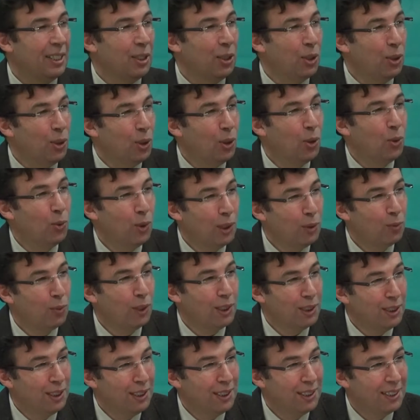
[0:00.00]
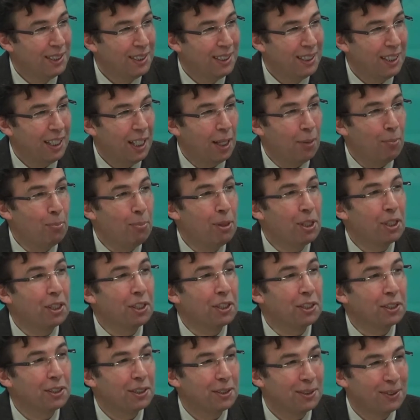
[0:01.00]
you know what was it? A
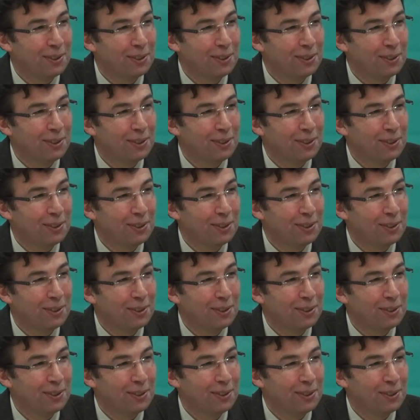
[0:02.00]
mirror.